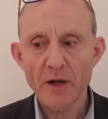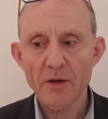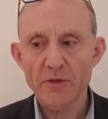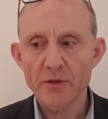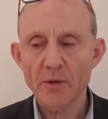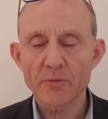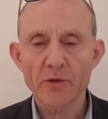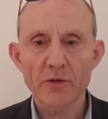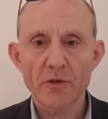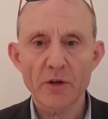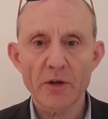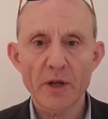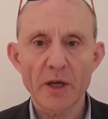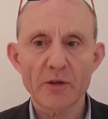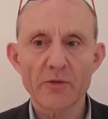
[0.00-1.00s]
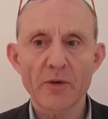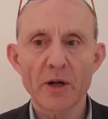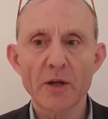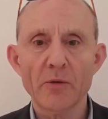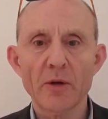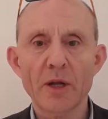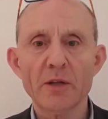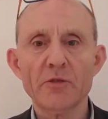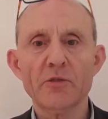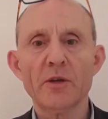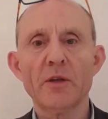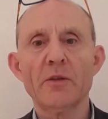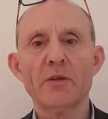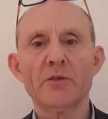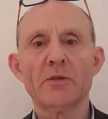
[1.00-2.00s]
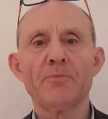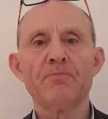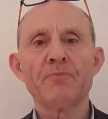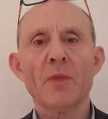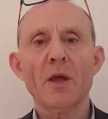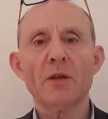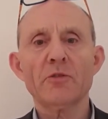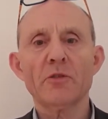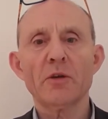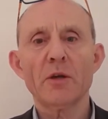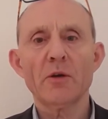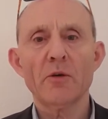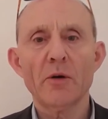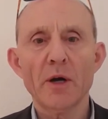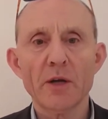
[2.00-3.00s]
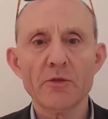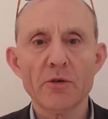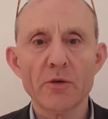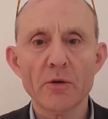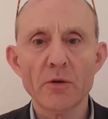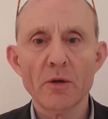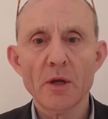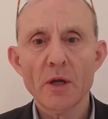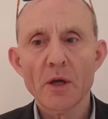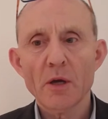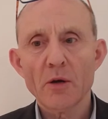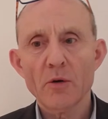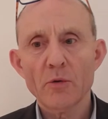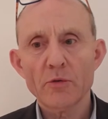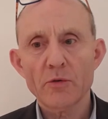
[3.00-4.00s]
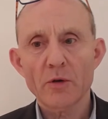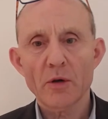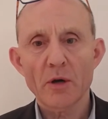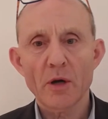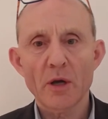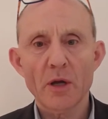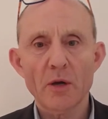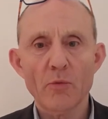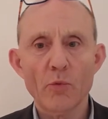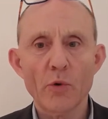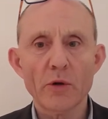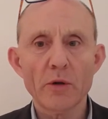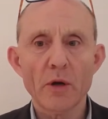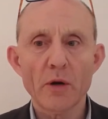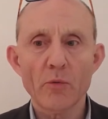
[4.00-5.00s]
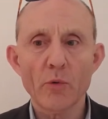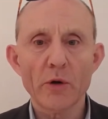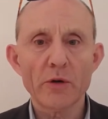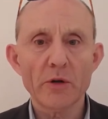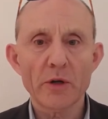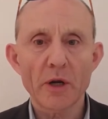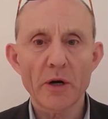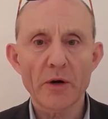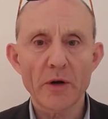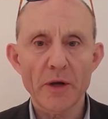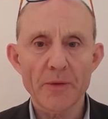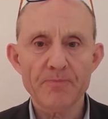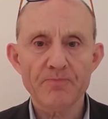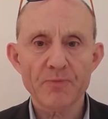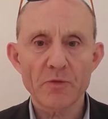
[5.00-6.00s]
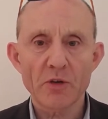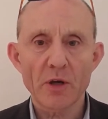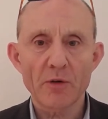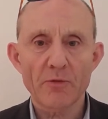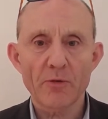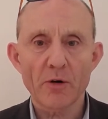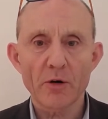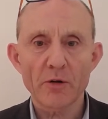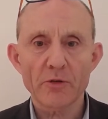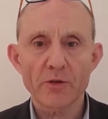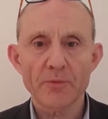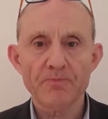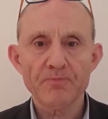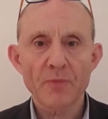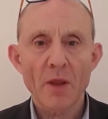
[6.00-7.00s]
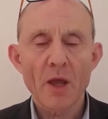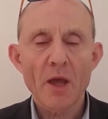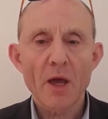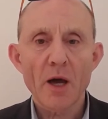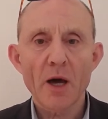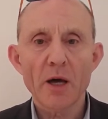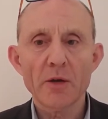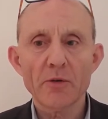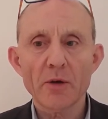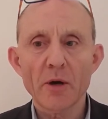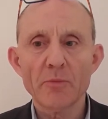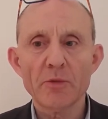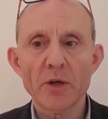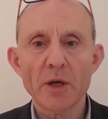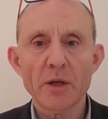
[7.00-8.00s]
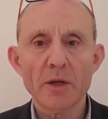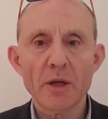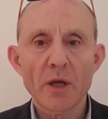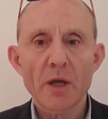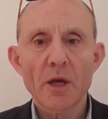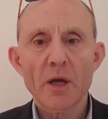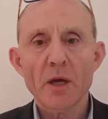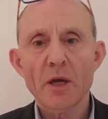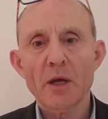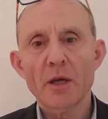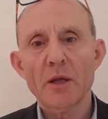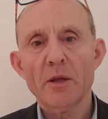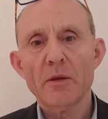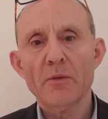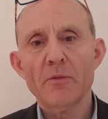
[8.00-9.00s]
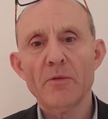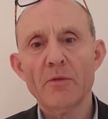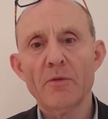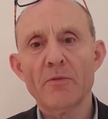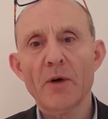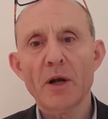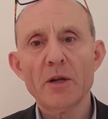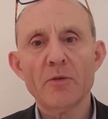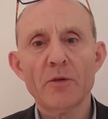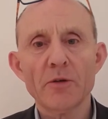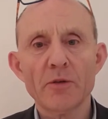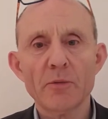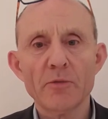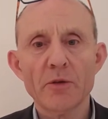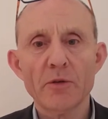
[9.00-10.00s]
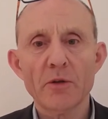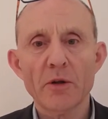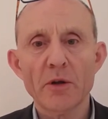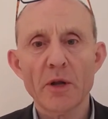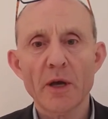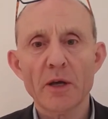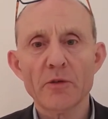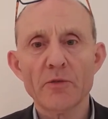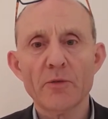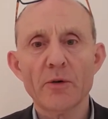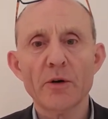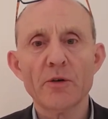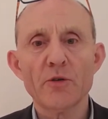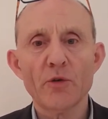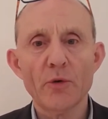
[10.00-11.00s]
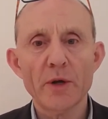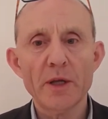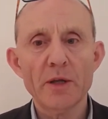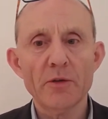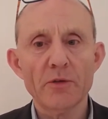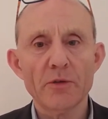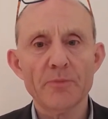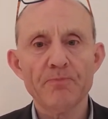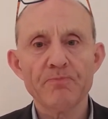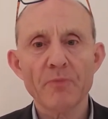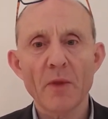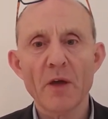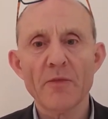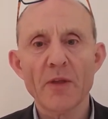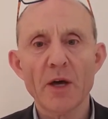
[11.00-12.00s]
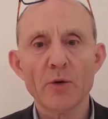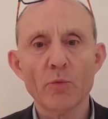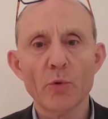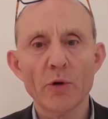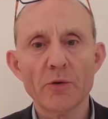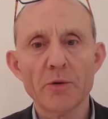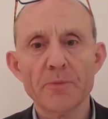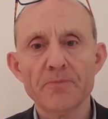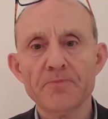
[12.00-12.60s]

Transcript: Simpson's index value. Well, let's say you're asked to go to a wooded area, say a forest, and obtain a value for Simpson's index for trees in that wood.